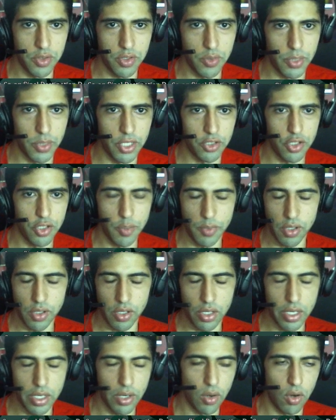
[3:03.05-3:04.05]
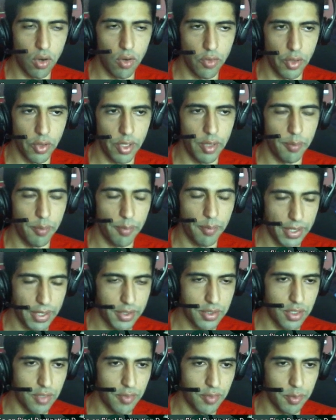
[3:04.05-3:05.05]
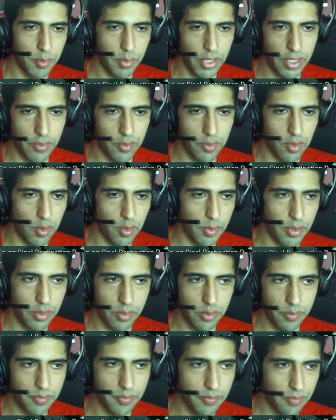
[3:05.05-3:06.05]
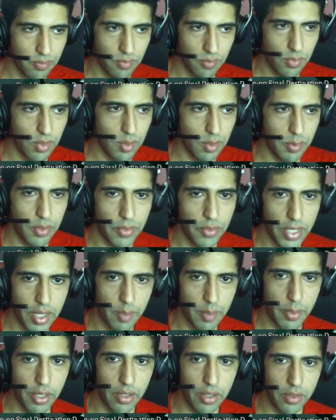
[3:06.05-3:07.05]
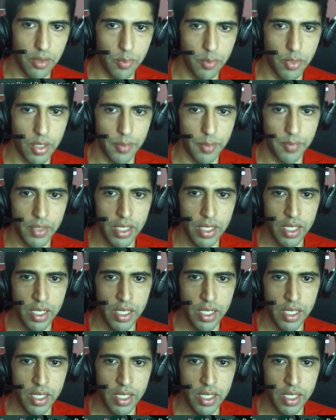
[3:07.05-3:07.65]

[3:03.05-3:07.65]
You want to jump clear over him, bounce off the platform, and you'll be right in the barrel. No problem.